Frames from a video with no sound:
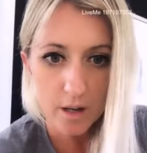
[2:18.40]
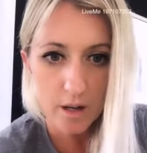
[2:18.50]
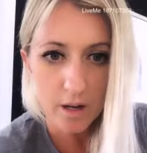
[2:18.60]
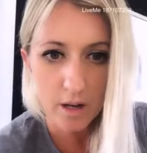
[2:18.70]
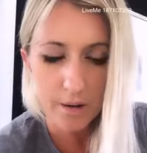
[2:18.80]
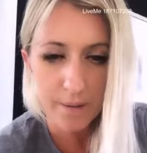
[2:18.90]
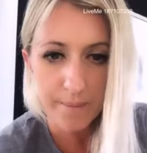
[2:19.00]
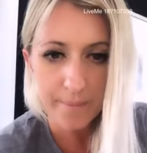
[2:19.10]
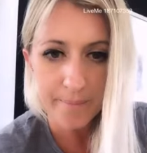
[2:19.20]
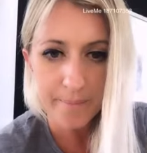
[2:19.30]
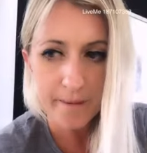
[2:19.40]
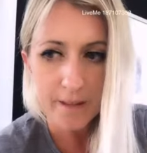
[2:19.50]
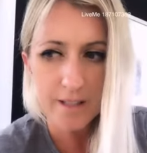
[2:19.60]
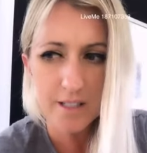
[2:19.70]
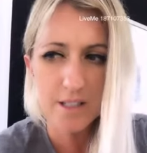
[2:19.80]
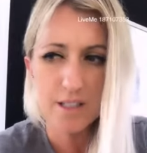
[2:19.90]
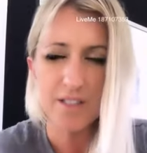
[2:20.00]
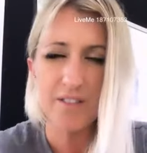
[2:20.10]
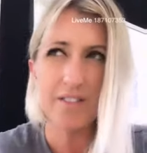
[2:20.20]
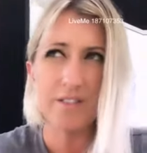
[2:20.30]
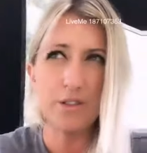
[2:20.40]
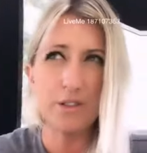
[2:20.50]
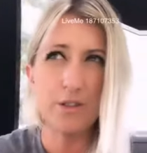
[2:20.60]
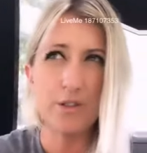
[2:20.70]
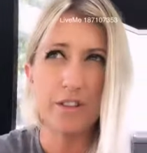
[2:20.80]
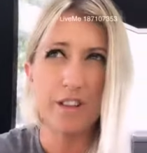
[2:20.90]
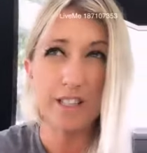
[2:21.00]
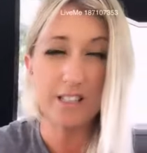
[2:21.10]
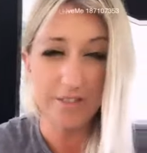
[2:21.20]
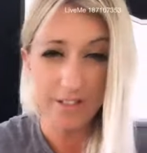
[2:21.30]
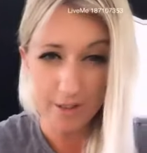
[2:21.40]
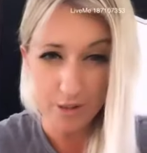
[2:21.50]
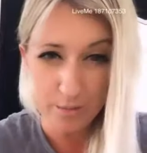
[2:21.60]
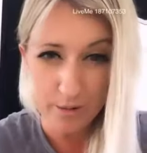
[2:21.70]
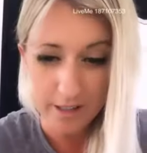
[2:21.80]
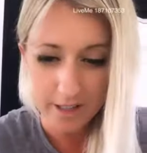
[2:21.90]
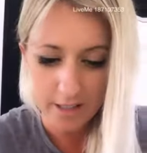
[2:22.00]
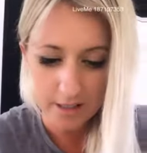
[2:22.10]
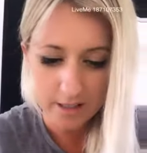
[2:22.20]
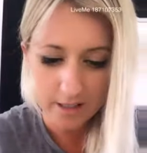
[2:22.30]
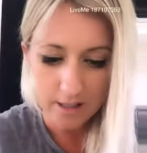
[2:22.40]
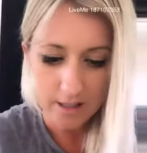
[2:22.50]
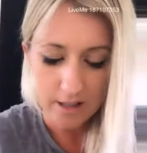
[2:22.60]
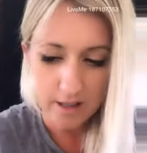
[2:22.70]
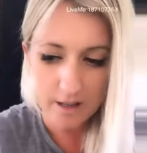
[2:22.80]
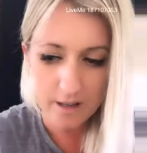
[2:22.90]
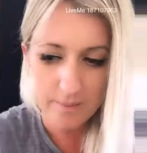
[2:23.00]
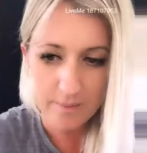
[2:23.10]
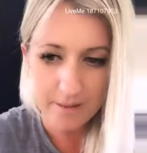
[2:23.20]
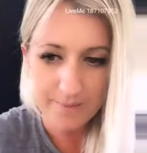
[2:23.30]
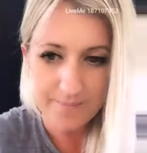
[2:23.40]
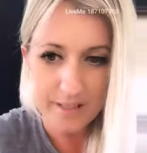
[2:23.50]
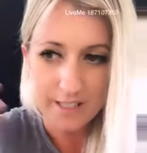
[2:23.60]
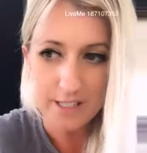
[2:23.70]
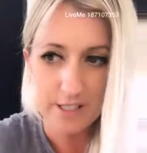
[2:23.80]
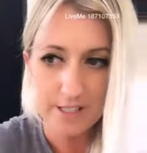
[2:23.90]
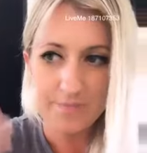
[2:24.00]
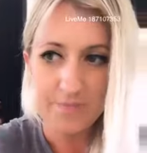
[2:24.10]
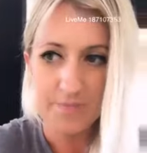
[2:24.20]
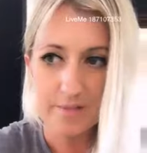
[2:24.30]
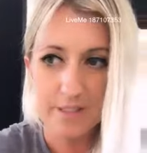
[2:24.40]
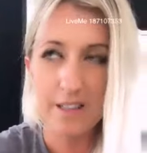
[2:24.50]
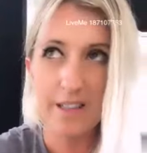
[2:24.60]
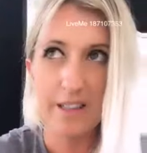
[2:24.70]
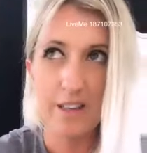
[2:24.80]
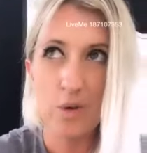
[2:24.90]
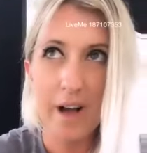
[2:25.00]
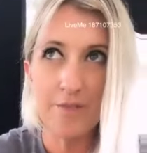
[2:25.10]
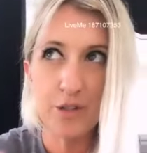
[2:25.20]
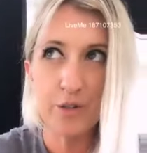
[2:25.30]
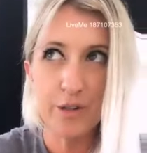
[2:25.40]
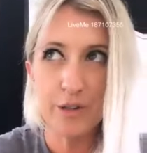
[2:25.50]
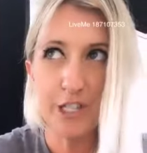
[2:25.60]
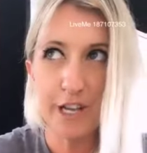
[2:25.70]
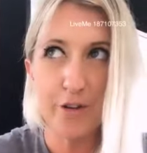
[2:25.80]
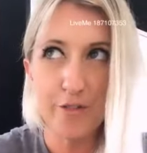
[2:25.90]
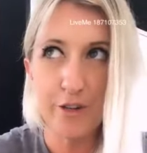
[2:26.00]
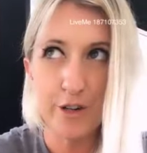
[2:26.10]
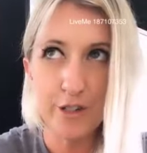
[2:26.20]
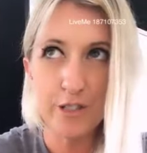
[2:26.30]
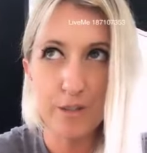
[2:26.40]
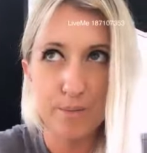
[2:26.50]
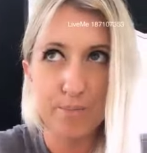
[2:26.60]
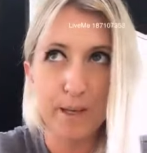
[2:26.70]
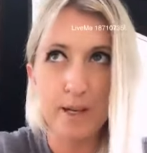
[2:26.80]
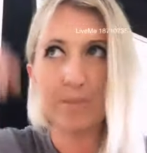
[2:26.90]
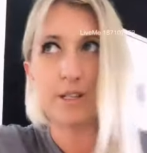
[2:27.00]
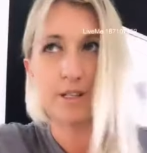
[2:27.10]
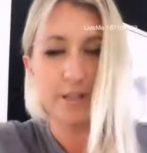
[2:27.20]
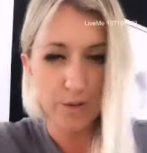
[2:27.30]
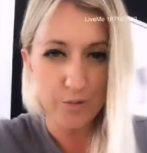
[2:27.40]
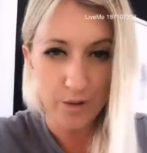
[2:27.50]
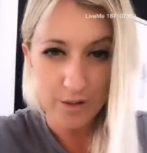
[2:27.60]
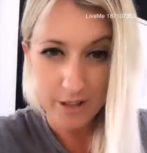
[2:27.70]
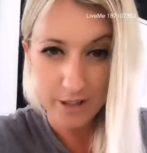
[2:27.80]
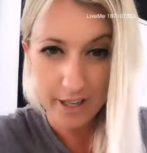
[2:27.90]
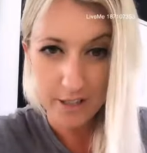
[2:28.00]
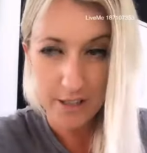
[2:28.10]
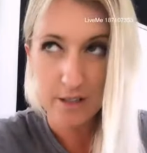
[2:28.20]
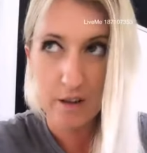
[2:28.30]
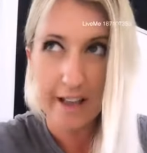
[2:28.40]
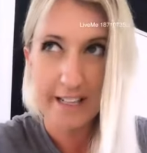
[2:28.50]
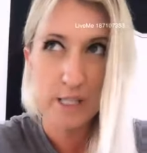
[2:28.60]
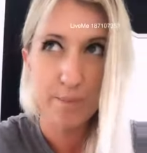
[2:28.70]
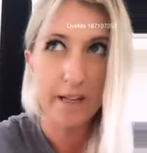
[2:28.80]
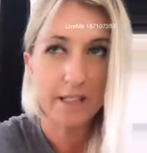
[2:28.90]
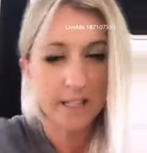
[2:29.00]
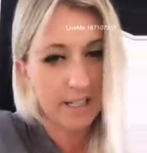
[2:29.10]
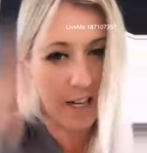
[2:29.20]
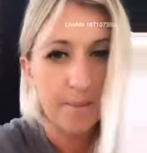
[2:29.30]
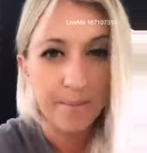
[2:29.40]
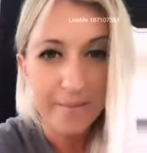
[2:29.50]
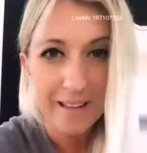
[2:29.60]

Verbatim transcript: um, this is stuff I've learned over the last seven years of broadcasting. Um, is like you have to grow your channel first to become successful. You can't just expect it to come